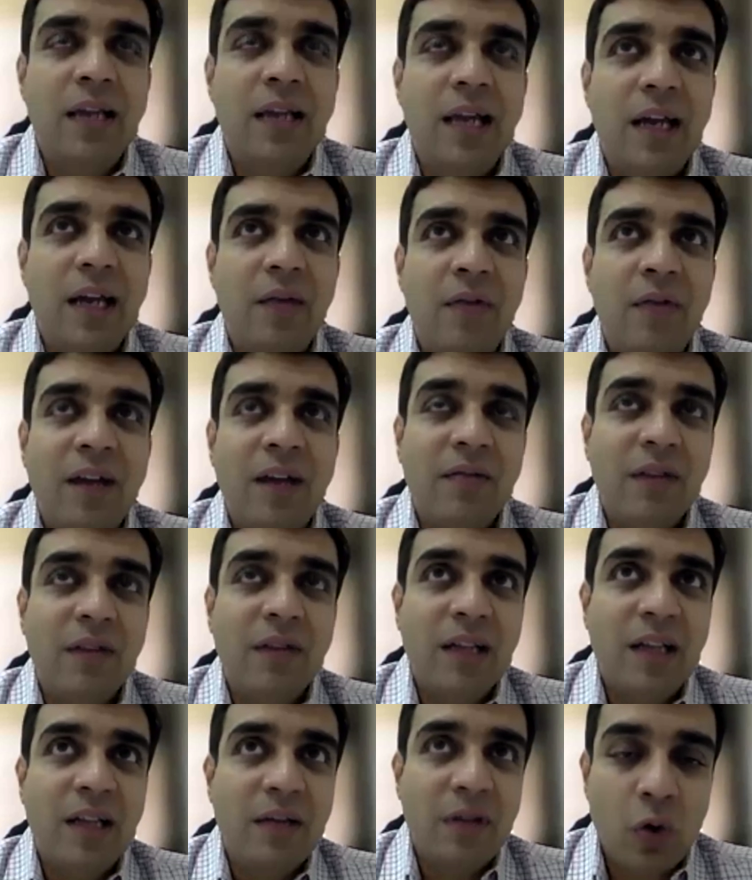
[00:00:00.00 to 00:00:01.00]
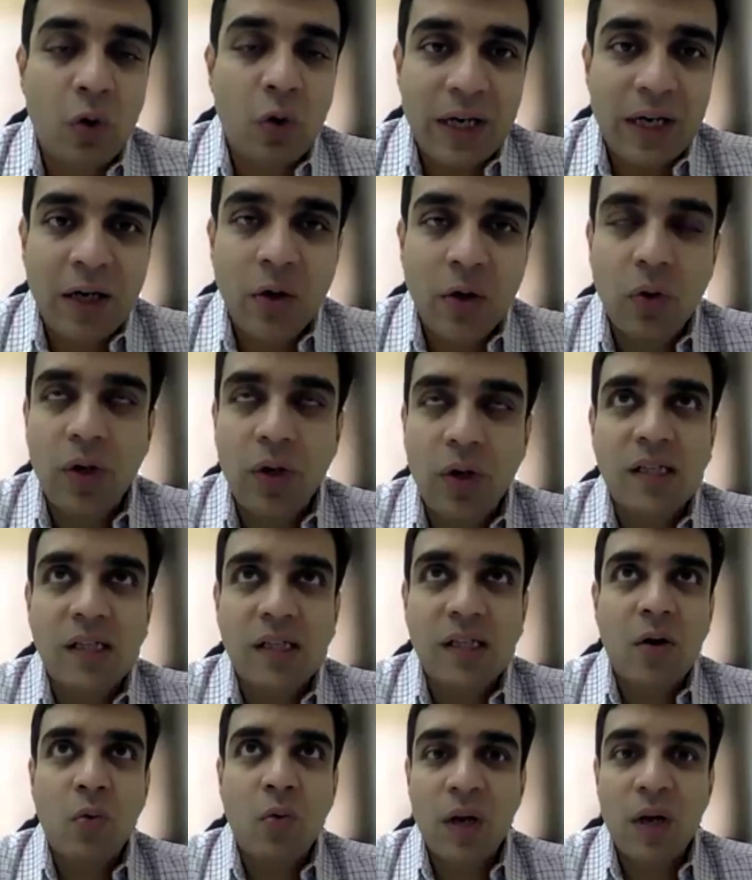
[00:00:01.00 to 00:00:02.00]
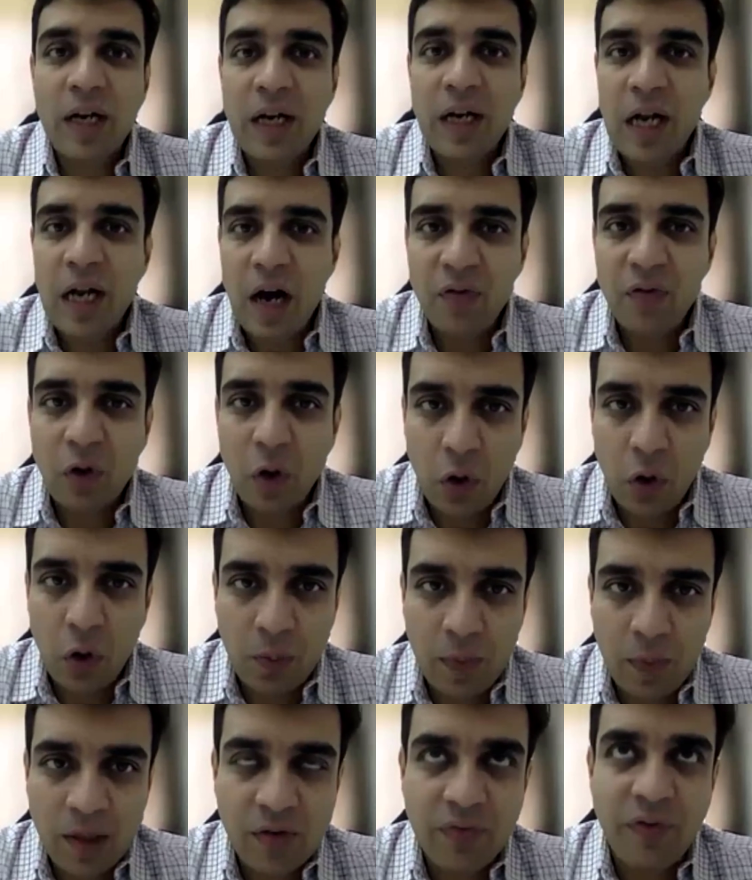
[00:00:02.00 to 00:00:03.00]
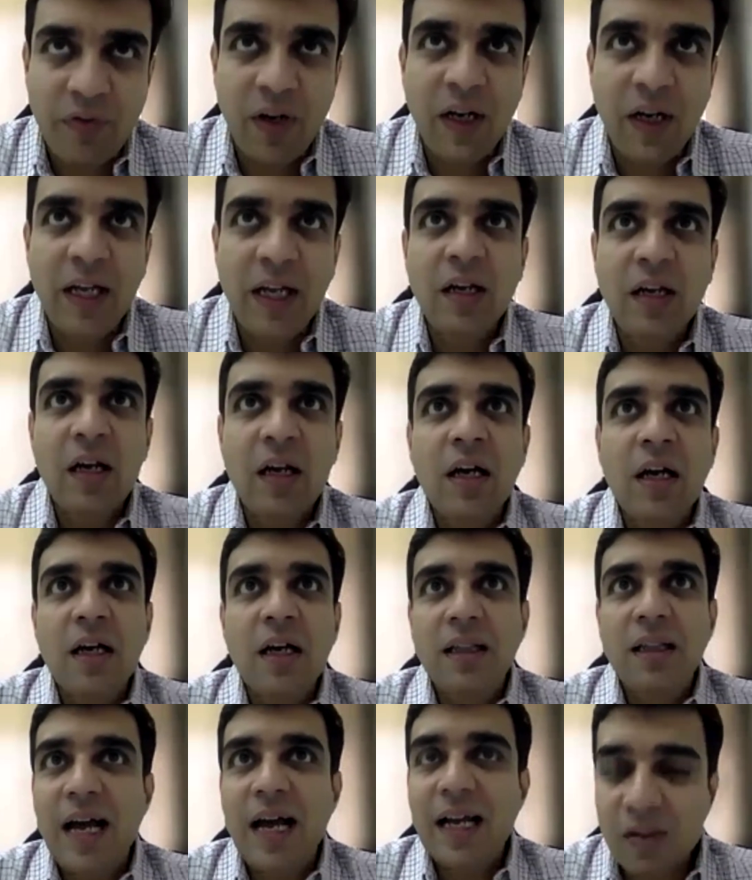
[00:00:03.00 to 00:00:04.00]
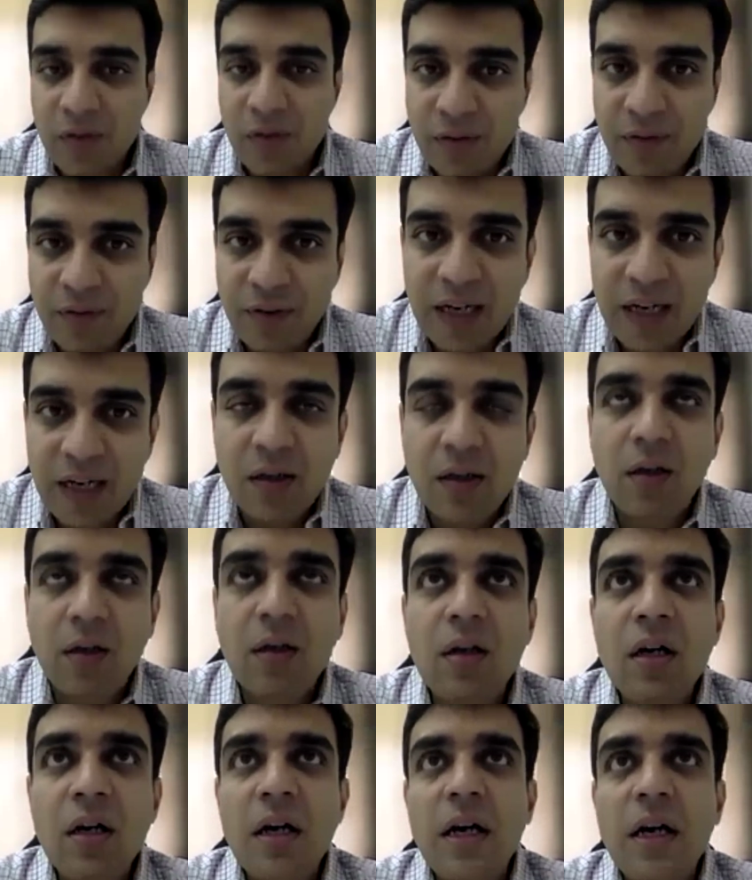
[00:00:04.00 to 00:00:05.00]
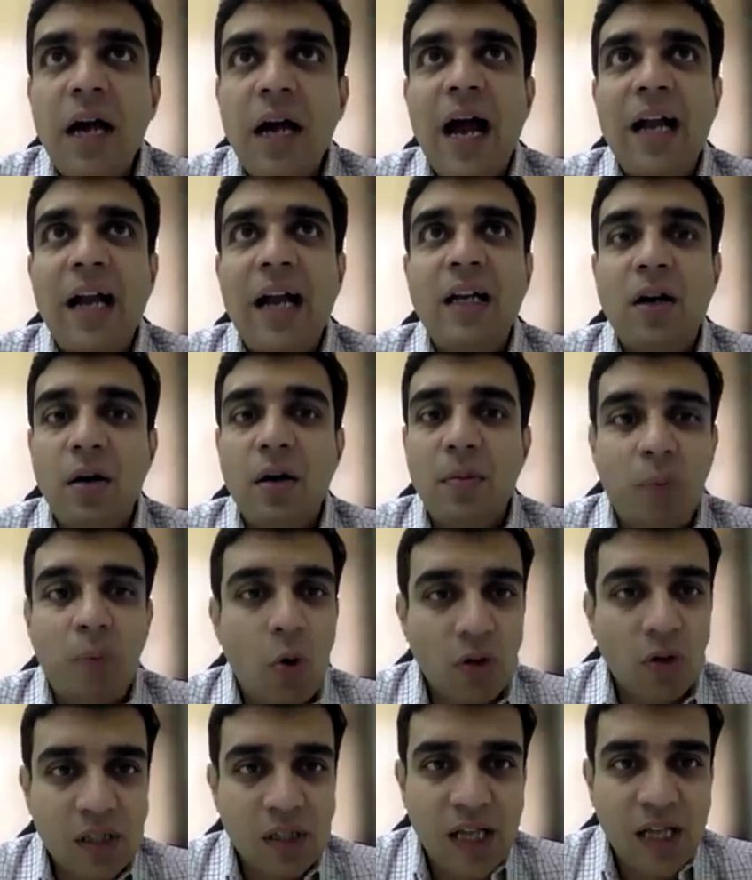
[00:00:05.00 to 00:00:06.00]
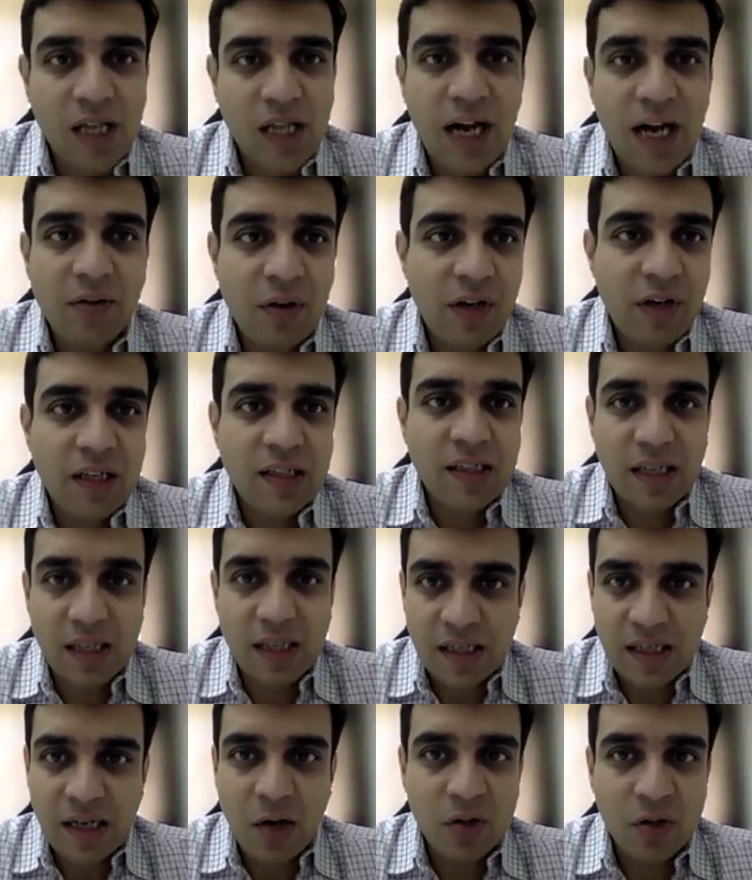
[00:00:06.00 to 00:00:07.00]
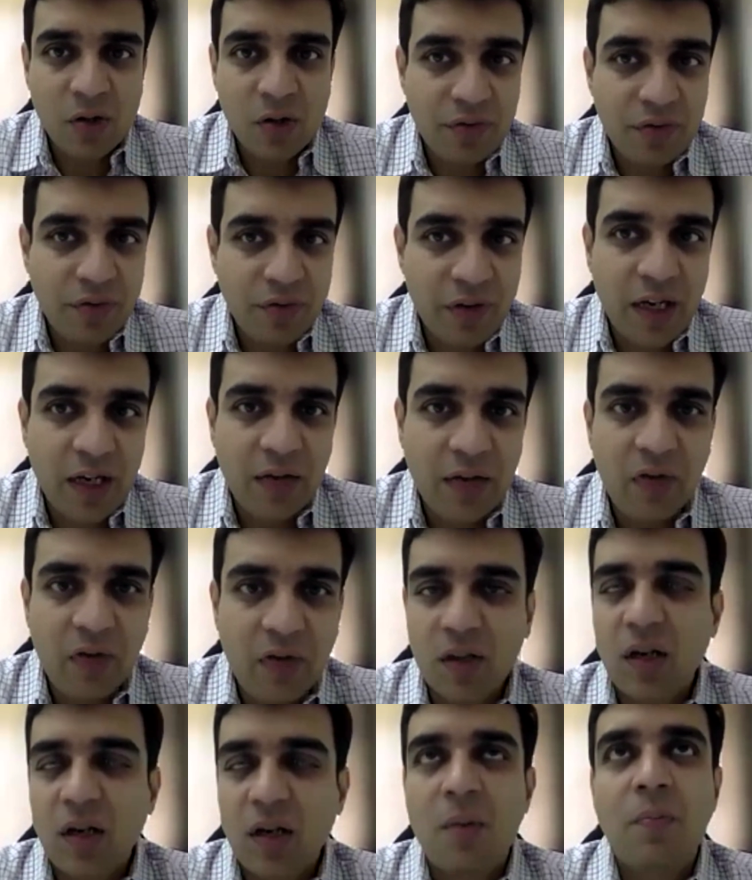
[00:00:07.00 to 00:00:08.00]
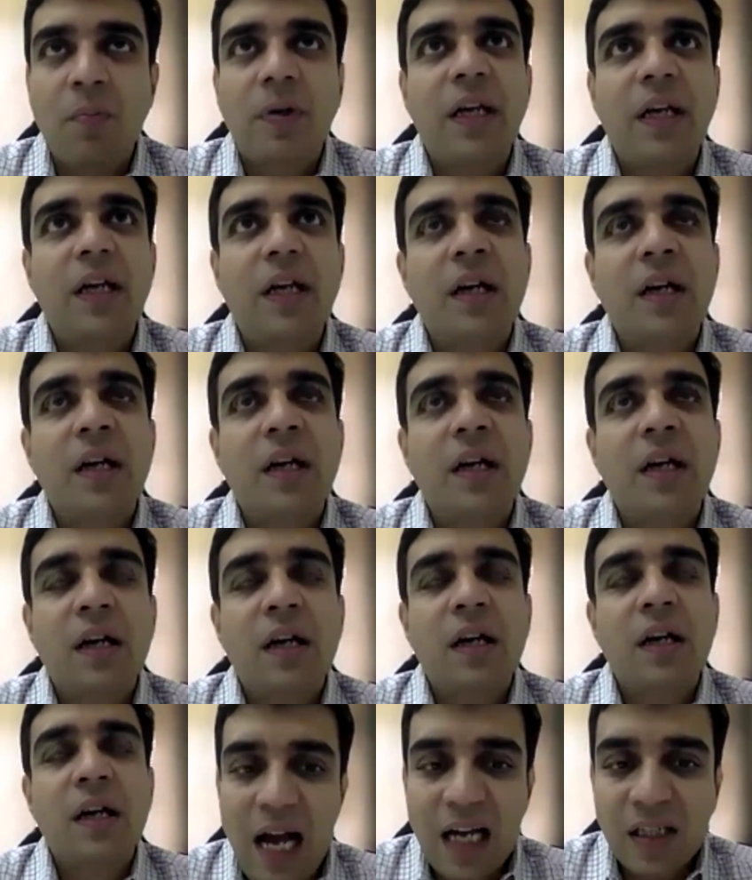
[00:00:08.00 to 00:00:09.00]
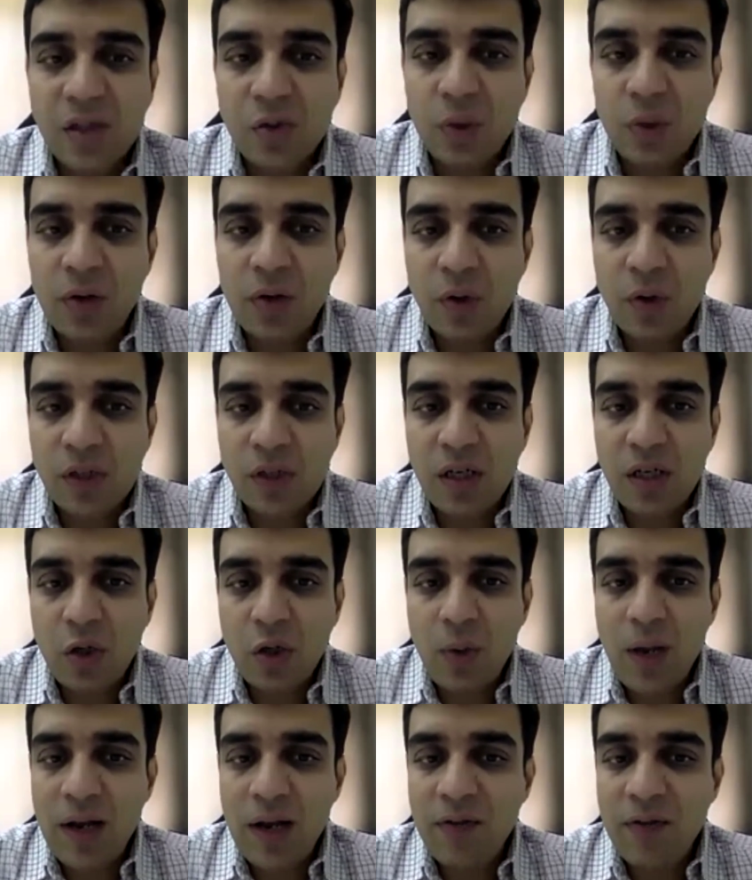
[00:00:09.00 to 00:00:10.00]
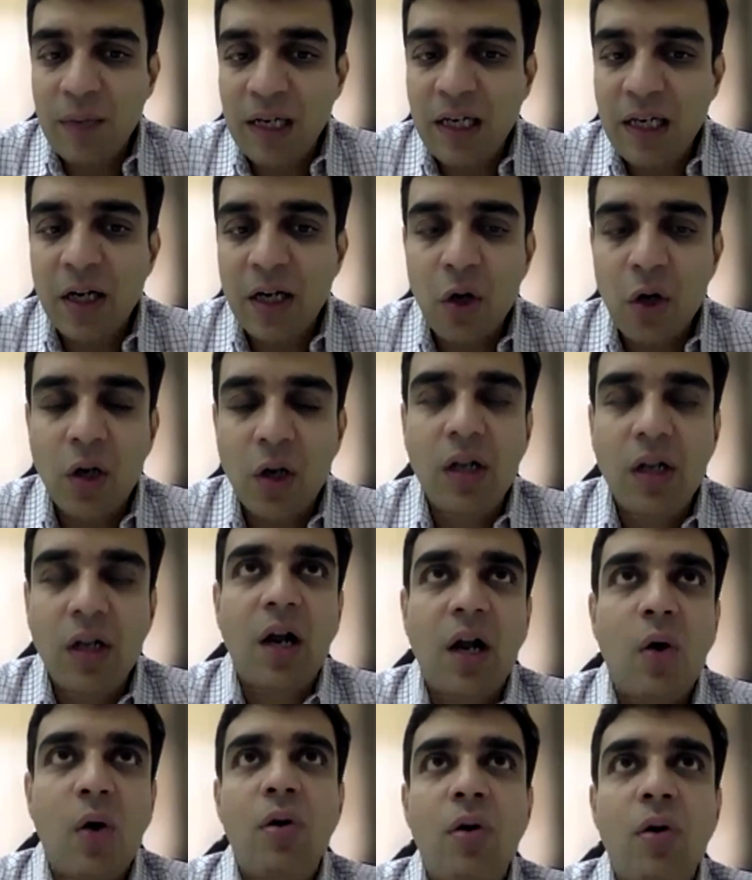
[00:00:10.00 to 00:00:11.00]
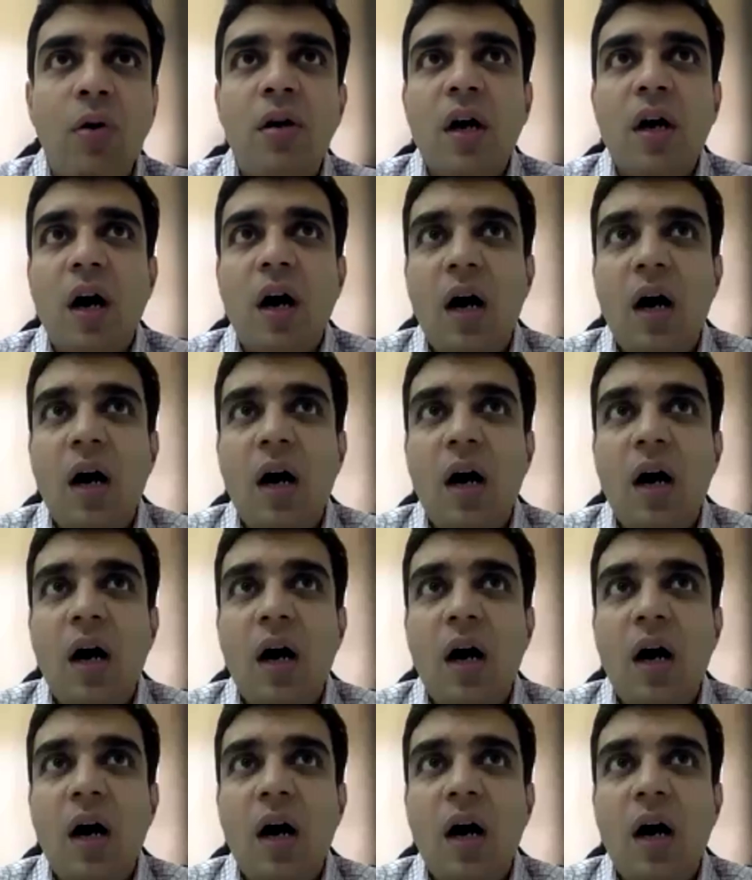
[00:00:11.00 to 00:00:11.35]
They when they were looking to raise around 1.5 crore rupees of funding, that's when we entered. And post that, we've raised 6 rounds of funding for the company. The last one was a $12 million round